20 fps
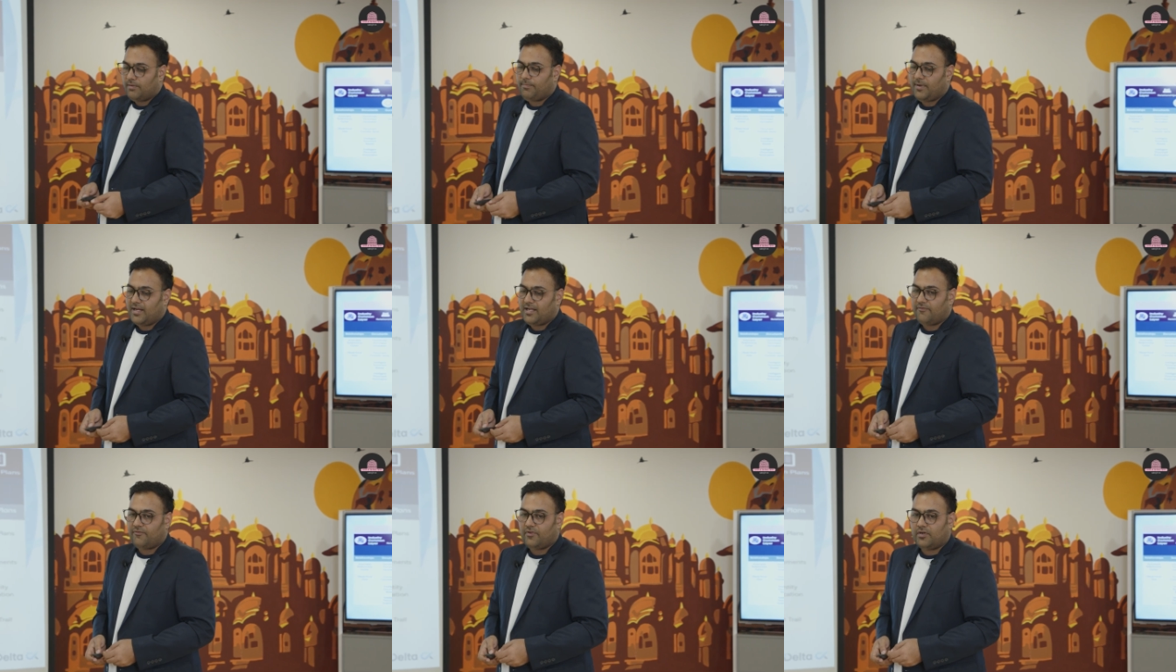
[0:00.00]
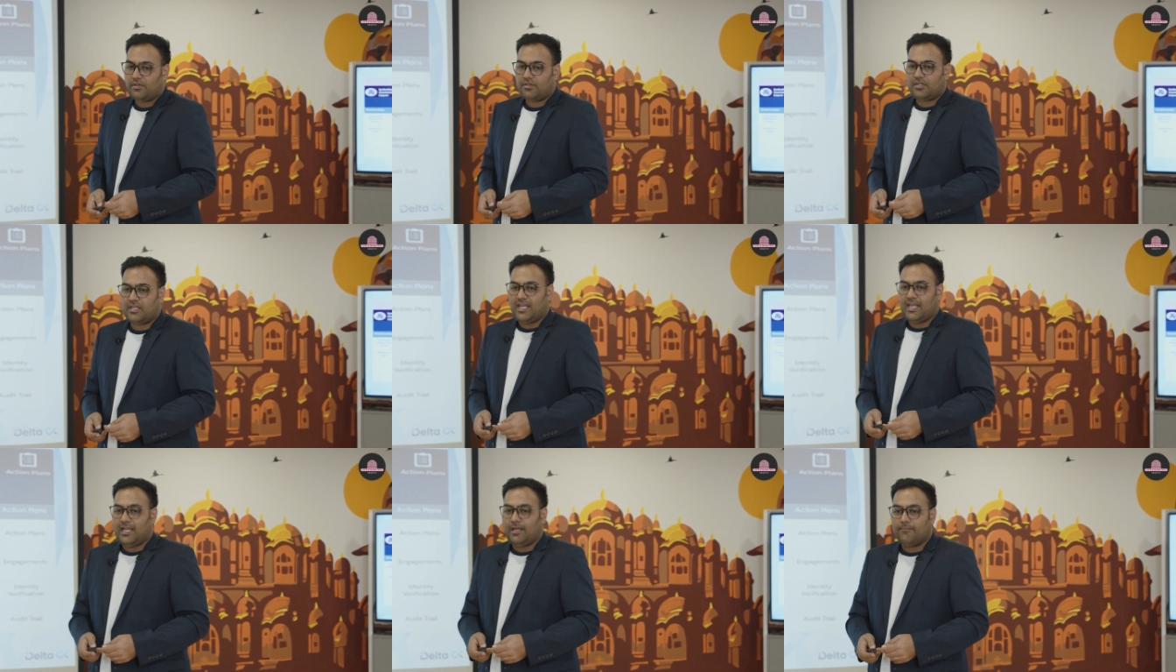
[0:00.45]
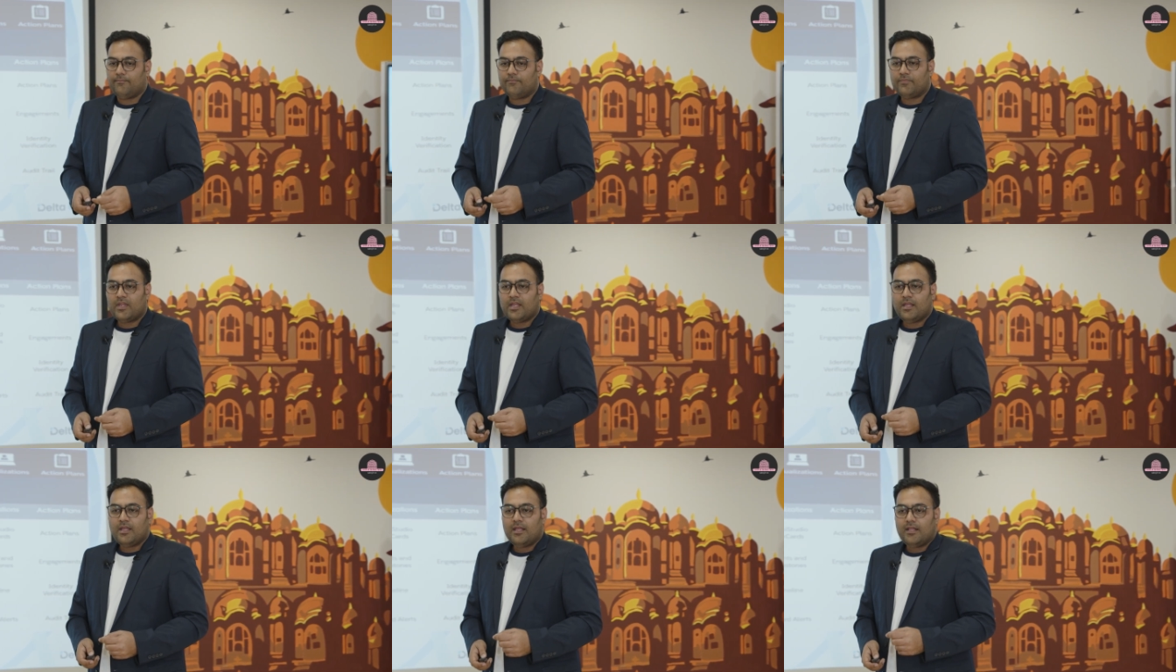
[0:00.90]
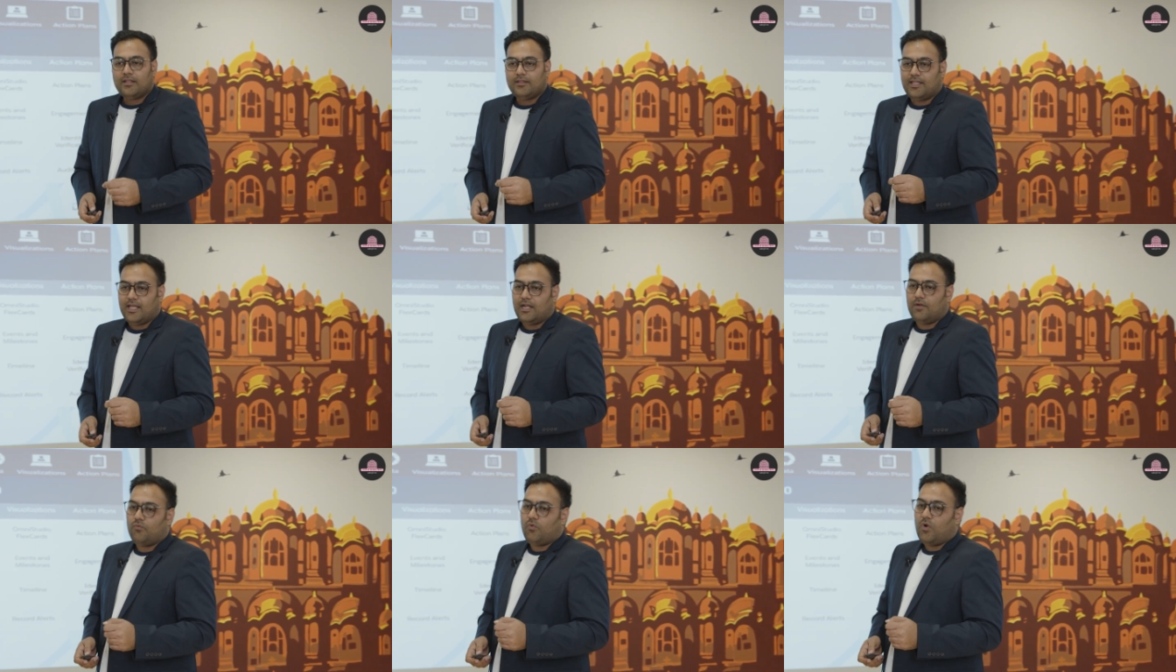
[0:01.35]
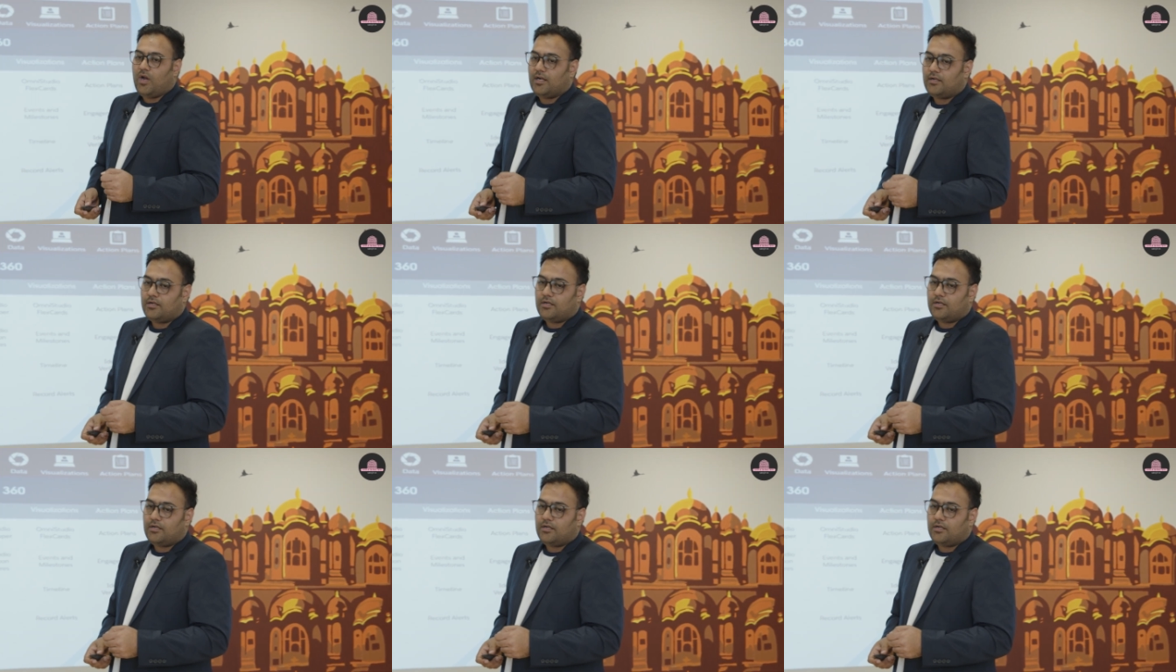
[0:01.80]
a benefit scheme, then